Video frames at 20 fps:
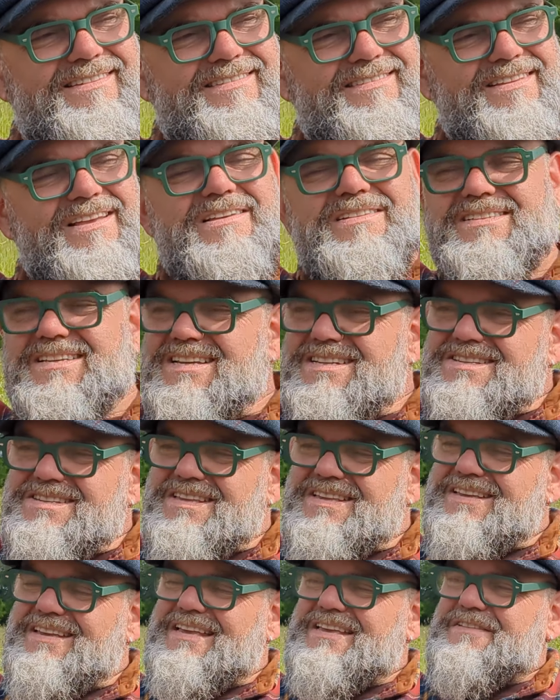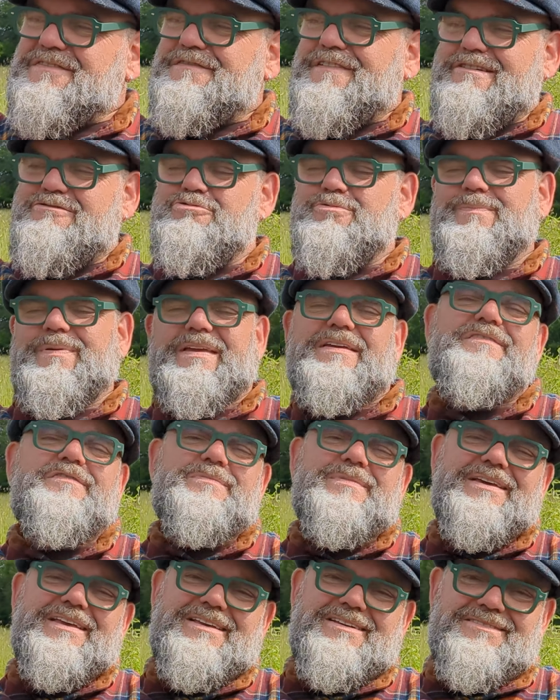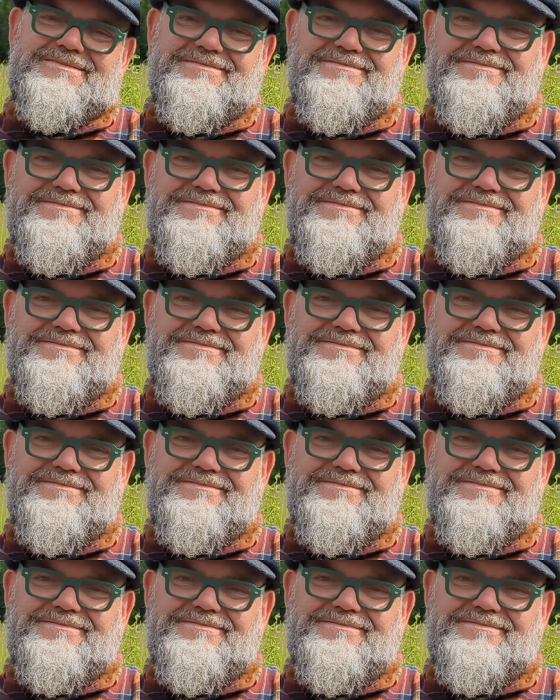So it's therapy for me.